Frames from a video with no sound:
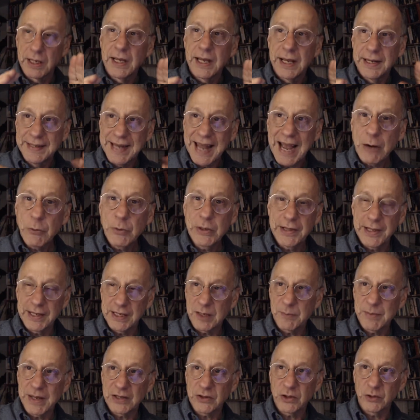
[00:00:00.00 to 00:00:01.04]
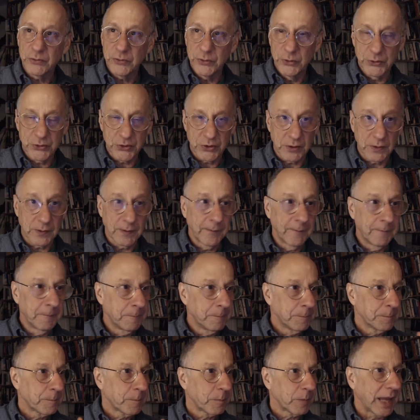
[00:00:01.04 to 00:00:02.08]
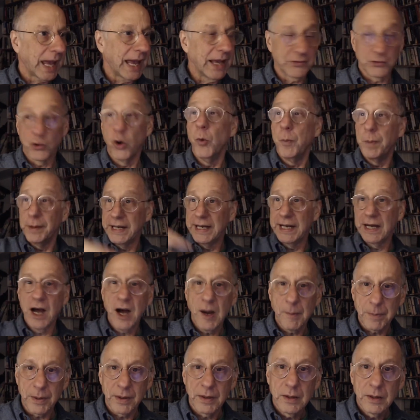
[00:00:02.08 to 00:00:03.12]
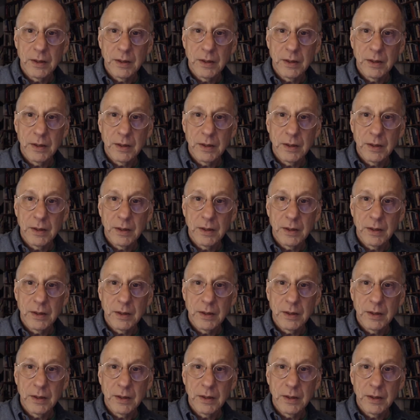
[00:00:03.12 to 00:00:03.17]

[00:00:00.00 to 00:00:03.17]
And now we think about the future as opening up.